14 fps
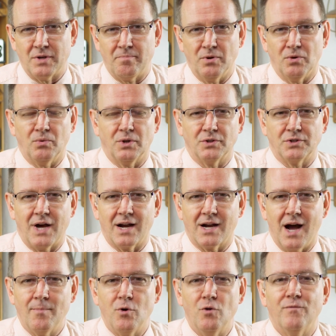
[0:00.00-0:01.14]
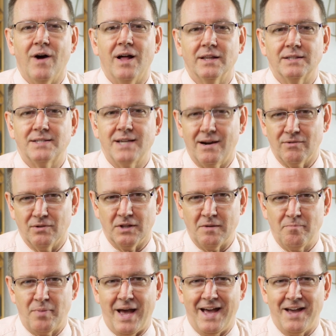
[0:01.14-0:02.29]
at Bill Whittle dot com who voluntarily
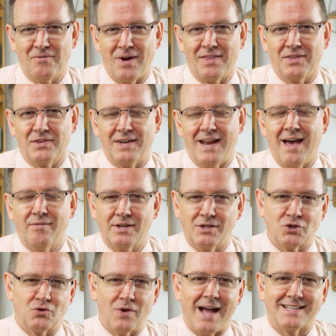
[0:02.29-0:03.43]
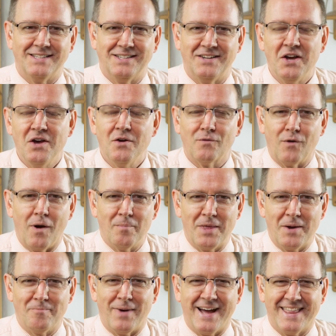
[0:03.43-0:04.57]
pay rather than have it extracted from
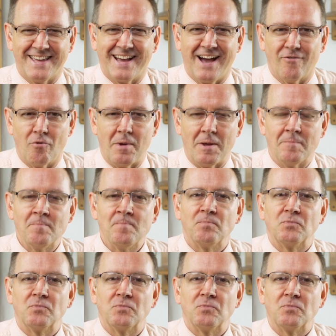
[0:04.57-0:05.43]
them by the government